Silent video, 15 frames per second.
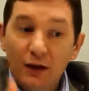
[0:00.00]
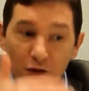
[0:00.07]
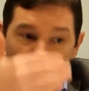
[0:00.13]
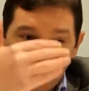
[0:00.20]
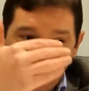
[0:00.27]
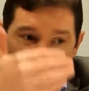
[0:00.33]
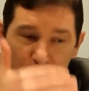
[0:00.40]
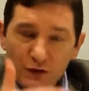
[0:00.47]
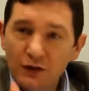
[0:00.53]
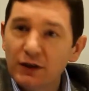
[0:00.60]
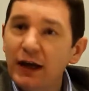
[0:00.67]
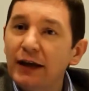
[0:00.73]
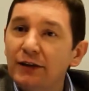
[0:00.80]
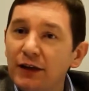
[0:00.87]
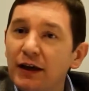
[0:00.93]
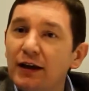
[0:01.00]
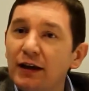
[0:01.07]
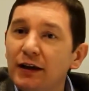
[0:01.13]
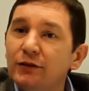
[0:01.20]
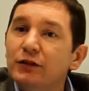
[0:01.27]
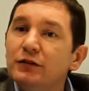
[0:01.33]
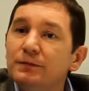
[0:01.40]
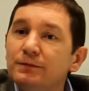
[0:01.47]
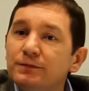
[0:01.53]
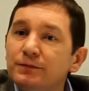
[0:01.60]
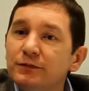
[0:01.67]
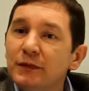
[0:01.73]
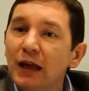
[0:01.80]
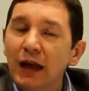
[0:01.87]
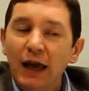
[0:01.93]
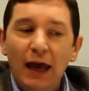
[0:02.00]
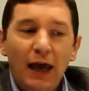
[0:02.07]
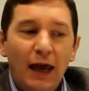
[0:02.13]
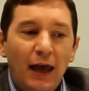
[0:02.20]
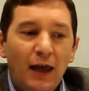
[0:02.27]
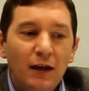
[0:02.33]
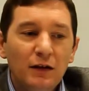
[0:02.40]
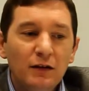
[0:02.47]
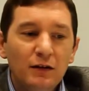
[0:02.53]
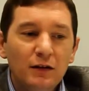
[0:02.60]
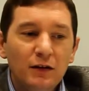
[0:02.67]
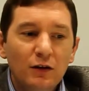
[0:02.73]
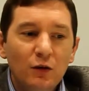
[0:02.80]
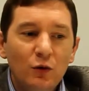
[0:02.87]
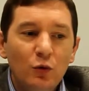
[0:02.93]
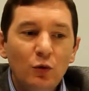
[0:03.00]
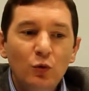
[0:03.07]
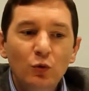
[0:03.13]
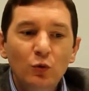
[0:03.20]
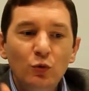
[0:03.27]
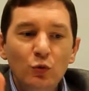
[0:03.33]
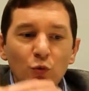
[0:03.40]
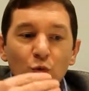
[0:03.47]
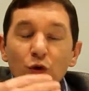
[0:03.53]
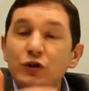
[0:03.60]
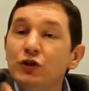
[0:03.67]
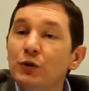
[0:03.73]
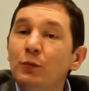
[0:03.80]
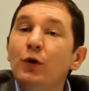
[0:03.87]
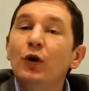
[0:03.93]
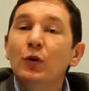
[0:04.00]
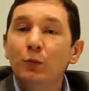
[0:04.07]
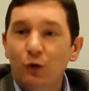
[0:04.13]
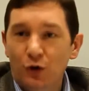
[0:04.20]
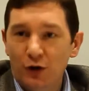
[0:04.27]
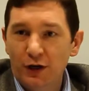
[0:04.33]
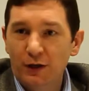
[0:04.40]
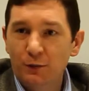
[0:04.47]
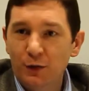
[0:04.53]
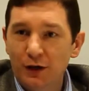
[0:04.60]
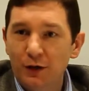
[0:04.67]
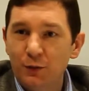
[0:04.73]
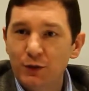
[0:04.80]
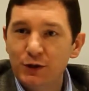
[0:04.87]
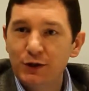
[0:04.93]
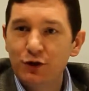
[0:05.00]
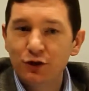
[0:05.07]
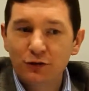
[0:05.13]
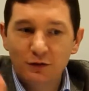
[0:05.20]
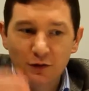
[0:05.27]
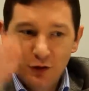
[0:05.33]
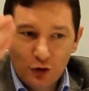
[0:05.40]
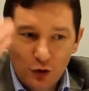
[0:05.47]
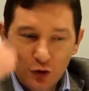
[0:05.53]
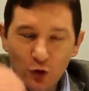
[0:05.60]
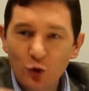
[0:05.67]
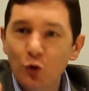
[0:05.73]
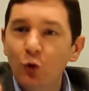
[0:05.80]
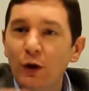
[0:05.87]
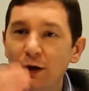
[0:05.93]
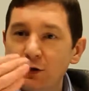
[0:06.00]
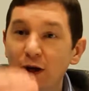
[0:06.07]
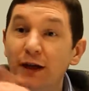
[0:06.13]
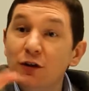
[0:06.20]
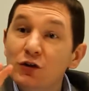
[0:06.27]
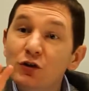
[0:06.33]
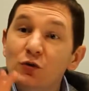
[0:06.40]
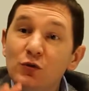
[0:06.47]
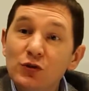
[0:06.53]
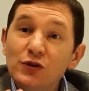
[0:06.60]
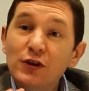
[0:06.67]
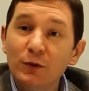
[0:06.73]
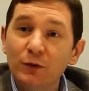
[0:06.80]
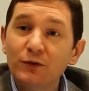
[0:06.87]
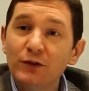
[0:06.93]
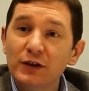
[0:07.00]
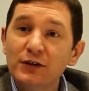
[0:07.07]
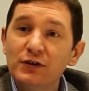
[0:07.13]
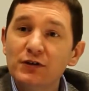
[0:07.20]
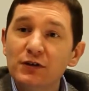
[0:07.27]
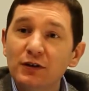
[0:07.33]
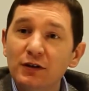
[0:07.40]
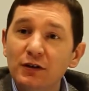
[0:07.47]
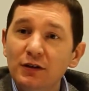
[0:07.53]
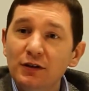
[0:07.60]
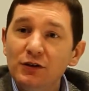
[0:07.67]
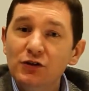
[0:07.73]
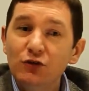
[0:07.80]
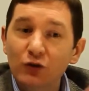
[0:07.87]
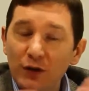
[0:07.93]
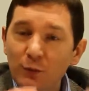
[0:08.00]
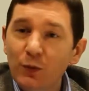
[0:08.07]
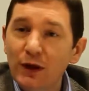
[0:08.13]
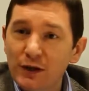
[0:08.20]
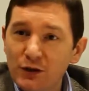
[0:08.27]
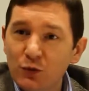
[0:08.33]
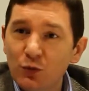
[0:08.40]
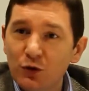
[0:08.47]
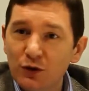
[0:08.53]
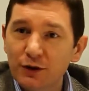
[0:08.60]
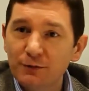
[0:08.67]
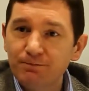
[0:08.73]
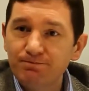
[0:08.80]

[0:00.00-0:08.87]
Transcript: trusted at that level, and who would tomorrow morning be in a position to go out and do some of this street-based work?